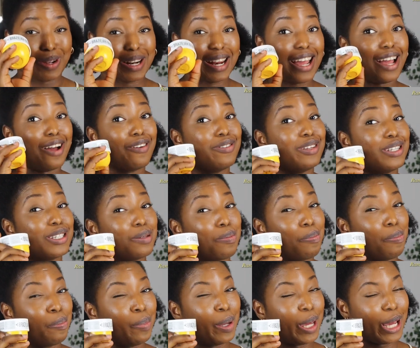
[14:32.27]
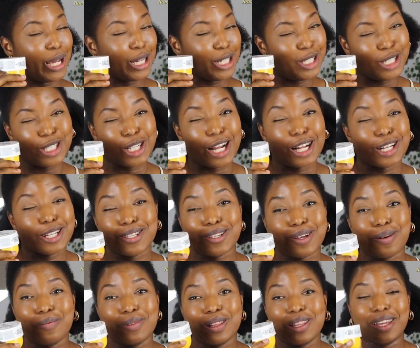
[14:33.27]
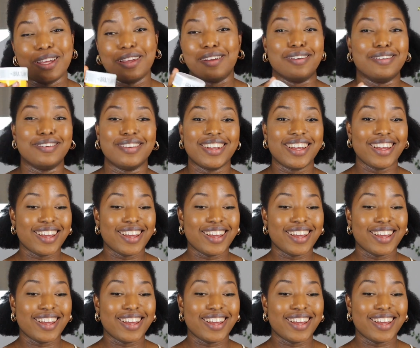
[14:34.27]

when I have a special something,